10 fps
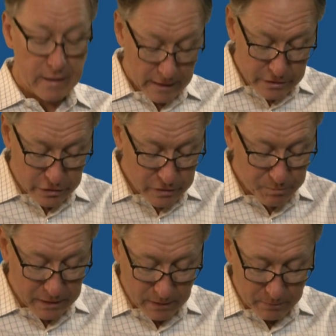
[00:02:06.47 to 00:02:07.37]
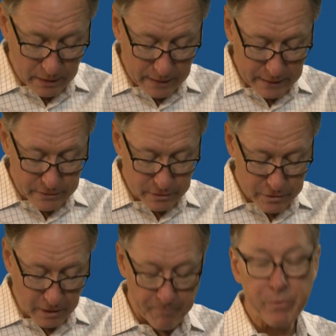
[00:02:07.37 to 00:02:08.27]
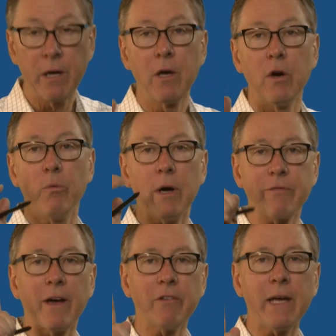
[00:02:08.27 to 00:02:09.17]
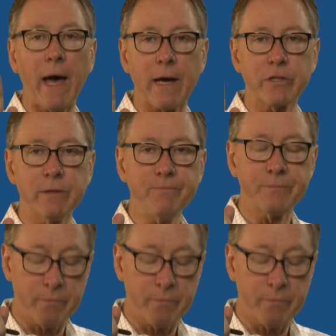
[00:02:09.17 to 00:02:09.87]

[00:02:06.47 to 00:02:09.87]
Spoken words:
It's just become a lot easier. So what if every action